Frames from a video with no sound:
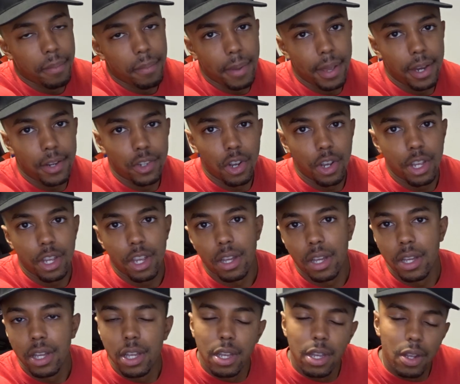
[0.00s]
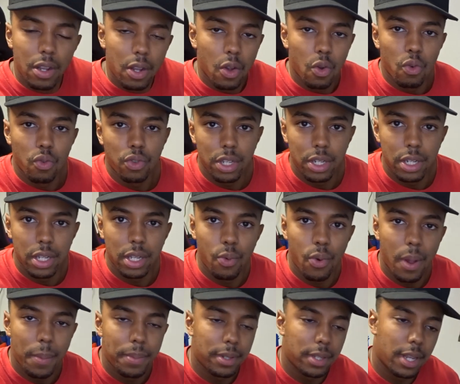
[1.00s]
Make sure you go to the
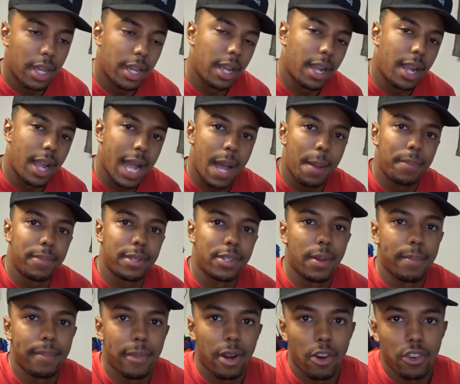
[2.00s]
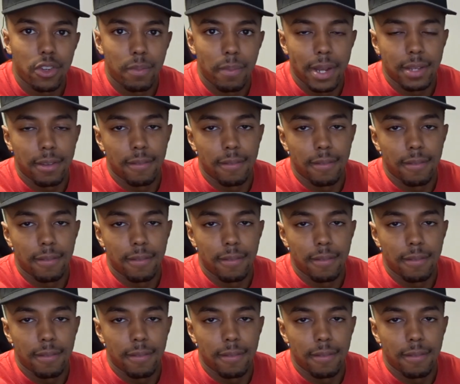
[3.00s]
website and cop some merch, man.